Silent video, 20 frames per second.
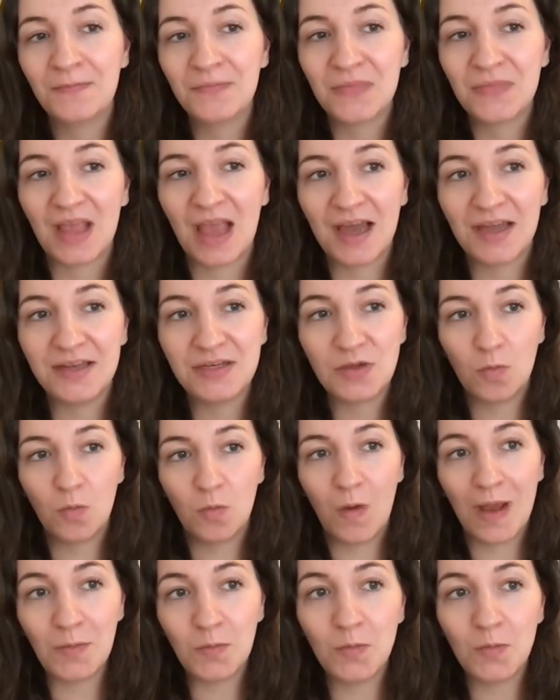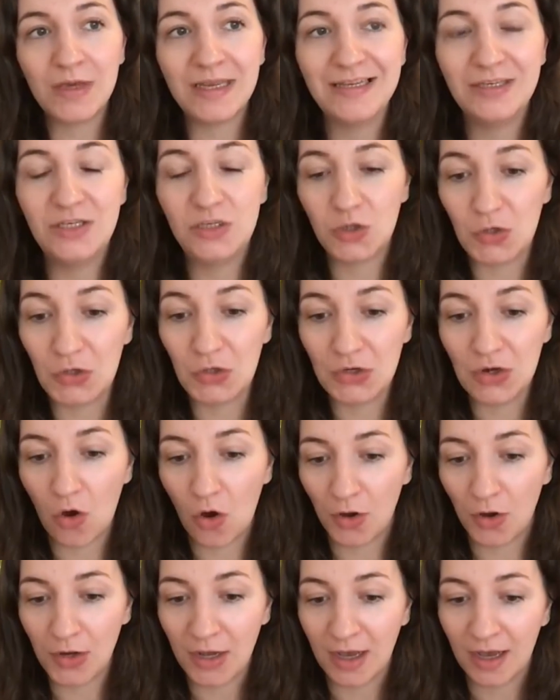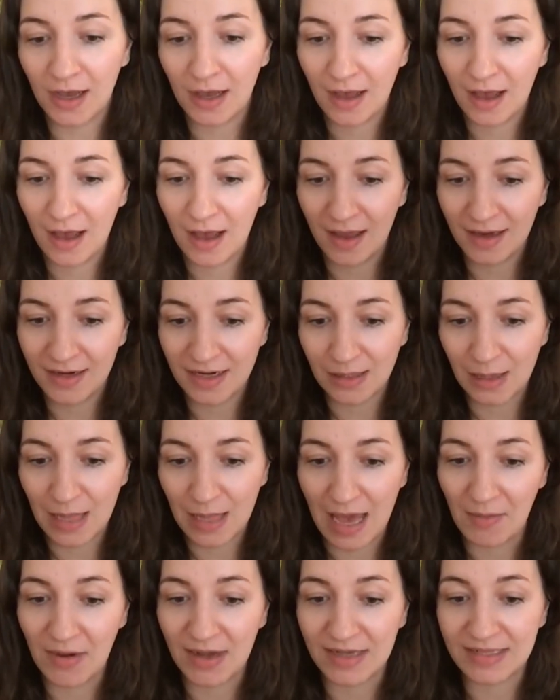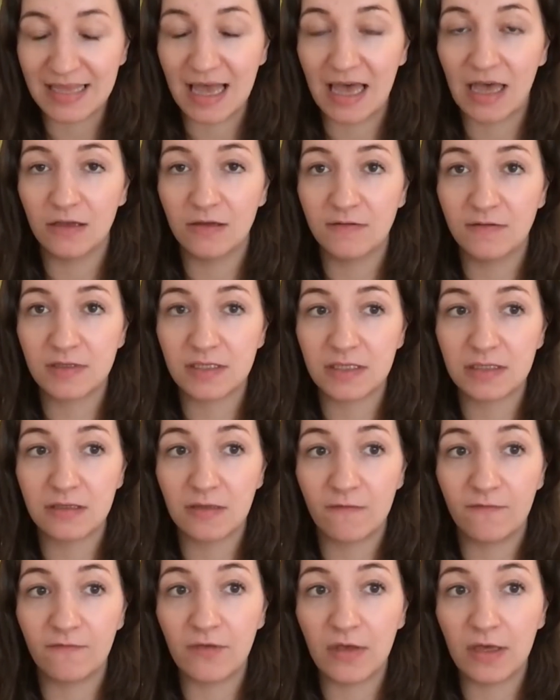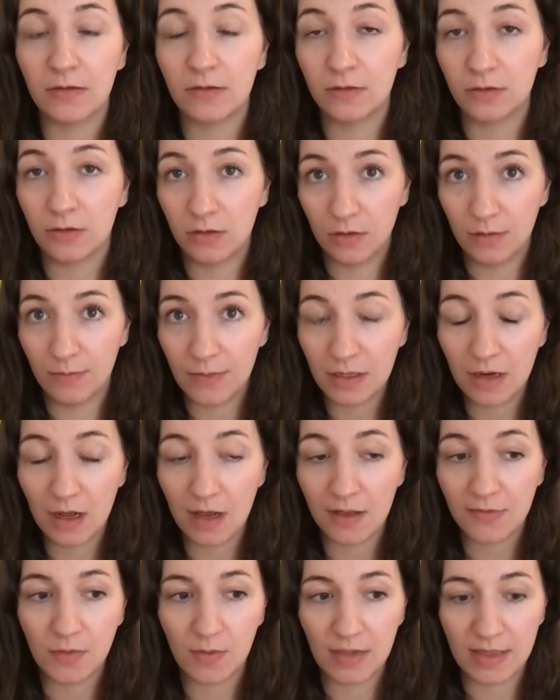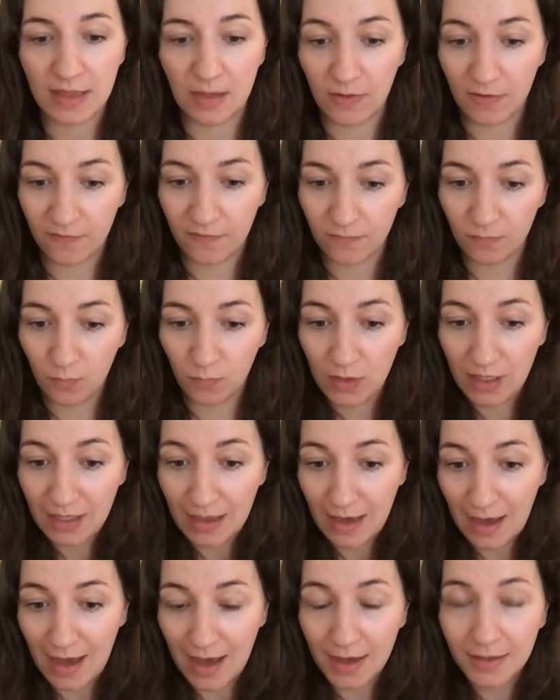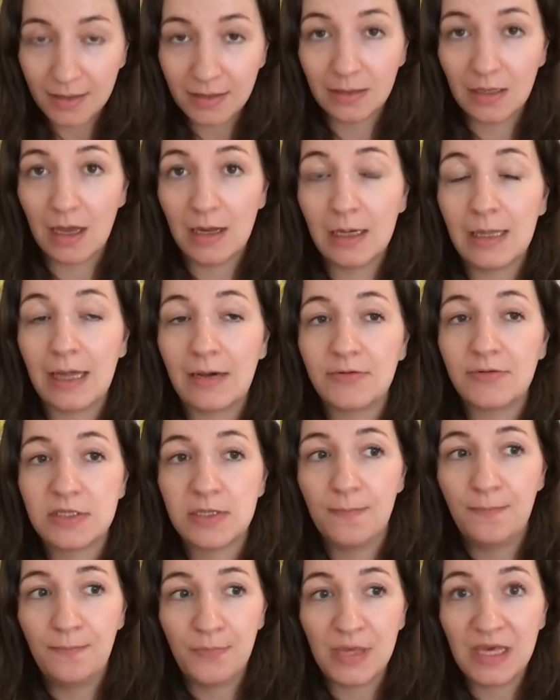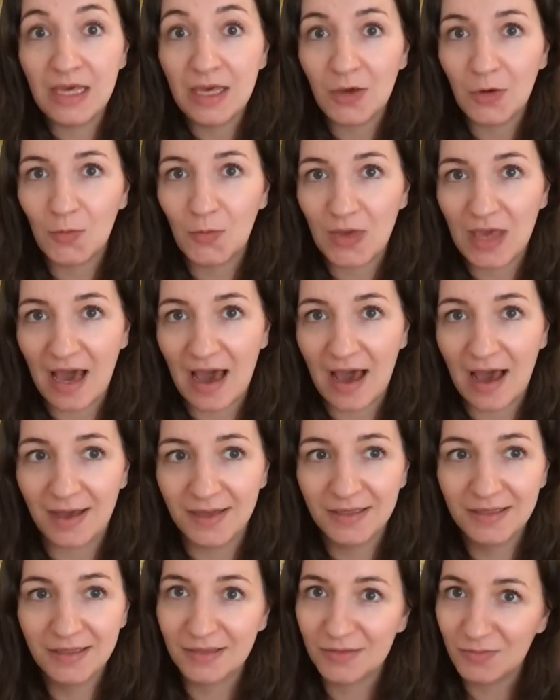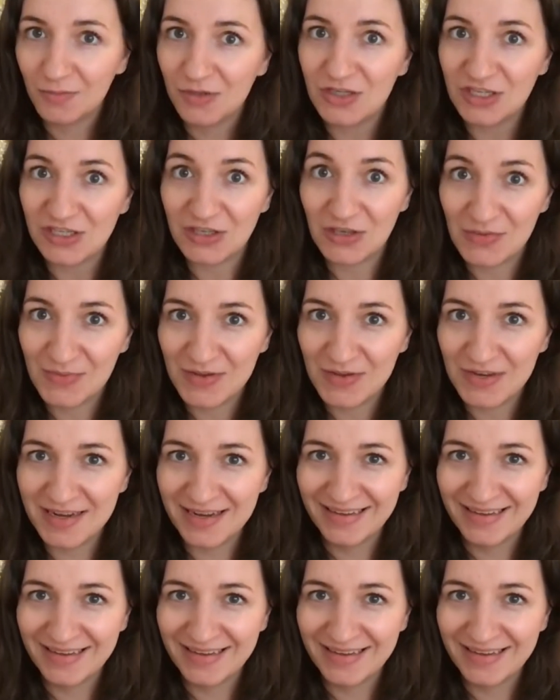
And when we don't honor and allow ourselves to feel human and the way that we are and allow us to be who we are, which is human,